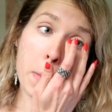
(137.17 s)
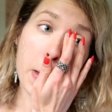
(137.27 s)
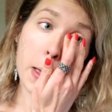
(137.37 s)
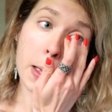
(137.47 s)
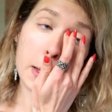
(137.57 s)

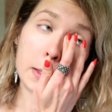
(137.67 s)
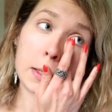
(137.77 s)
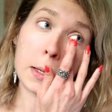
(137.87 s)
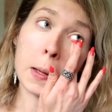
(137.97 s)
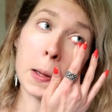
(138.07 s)

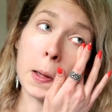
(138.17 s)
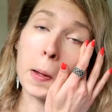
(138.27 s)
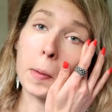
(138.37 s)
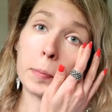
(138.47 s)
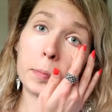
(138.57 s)
But,
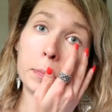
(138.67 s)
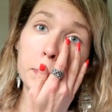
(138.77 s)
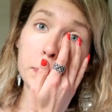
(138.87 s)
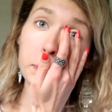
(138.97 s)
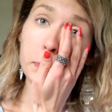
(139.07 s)
yeah,
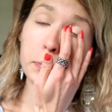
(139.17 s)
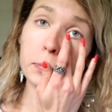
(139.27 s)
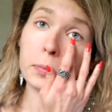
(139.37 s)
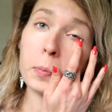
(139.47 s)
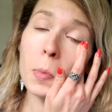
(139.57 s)

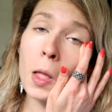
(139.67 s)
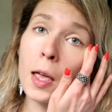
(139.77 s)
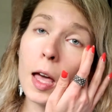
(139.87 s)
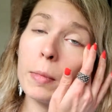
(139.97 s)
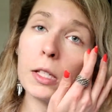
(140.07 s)

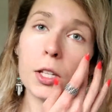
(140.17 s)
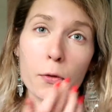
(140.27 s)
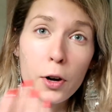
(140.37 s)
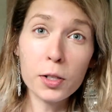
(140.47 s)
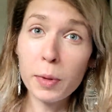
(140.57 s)
I mean,
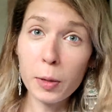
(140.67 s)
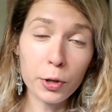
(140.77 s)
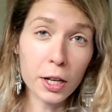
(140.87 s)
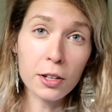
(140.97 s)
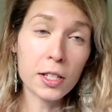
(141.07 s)
so far it's been a
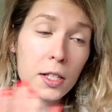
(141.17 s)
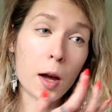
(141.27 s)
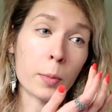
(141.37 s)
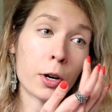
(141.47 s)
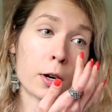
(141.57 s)
pretty good
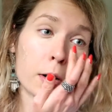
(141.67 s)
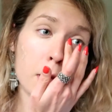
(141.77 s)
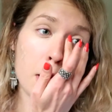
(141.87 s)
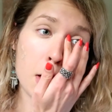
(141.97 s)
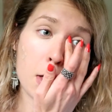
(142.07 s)
summer.
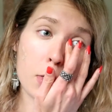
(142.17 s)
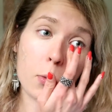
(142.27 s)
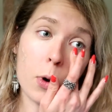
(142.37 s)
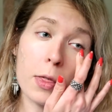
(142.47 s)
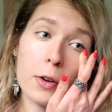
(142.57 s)
The
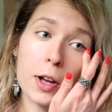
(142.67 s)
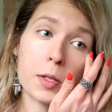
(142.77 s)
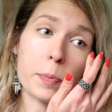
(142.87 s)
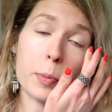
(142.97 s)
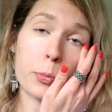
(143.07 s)
weather
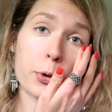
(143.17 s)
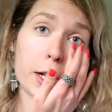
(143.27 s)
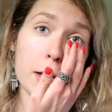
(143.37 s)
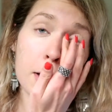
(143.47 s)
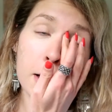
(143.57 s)
has been
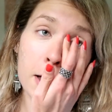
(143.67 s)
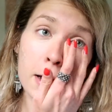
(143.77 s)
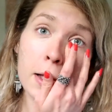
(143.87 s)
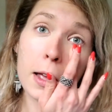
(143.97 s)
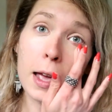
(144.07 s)
pretty
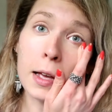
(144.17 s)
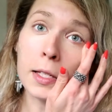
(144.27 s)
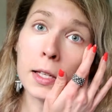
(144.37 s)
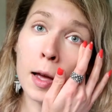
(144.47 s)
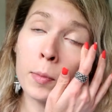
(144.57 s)
good,
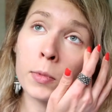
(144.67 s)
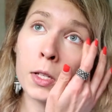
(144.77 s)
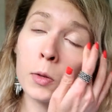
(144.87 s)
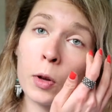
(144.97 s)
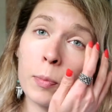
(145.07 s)

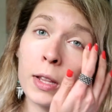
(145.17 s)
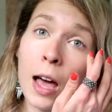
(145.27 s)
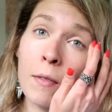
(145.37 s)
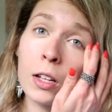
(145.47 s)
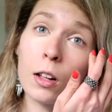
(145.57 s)
except we've been
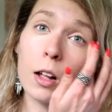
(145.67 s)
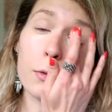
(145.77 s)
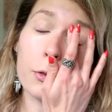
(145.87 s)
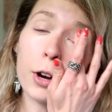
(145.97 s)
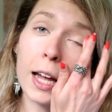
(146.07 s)
having a lot
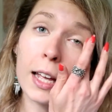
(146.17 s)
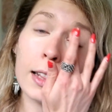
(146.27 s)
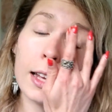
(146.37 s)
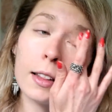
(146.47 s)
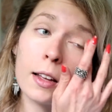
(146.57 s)
of
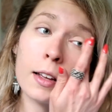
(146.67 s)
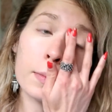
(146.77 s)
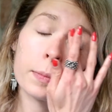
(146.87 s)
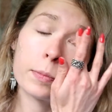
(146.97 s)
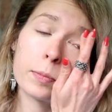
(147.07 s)
rain
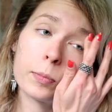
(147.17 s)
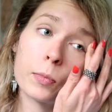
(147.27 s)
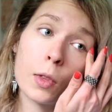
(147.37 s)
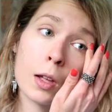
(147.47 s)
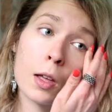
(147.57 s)
lately.
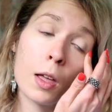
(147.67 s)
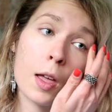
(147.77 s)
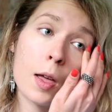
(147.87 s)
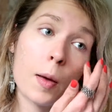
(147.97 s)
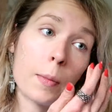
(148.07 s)

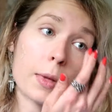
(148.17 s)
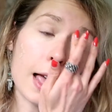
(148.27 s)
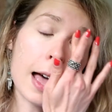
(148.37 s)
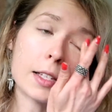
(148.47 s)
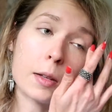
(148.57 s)
But
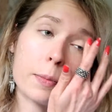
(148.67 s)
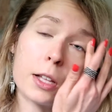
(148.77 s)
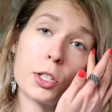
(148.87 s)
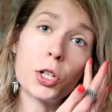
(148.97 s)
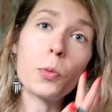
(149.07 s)
it hasn't
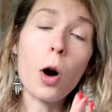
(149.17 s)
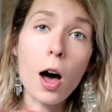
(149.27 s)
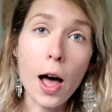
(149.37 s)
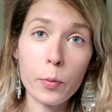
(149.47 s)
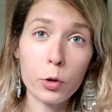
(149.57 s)
been too
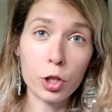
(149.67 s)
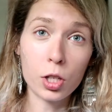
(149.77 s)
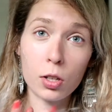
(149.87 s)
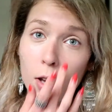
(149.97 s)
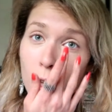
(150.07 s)
hot, which
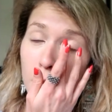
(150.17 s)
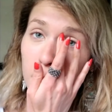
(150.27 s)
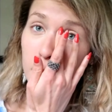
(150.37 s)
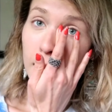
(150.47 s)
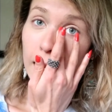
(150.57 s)
is good,
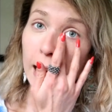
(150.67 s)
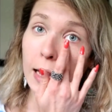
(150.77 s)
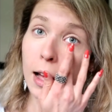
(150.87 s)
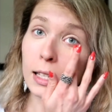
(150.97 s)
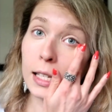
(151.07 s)
because I
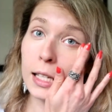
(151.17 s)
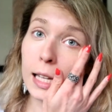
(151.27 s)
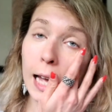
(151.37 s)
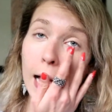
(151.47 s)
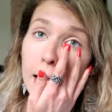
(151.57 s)
cannot
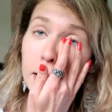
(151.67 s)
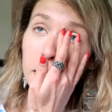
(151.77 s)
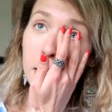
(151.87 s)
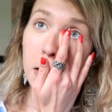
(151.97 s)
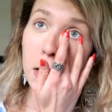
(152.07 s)
stand,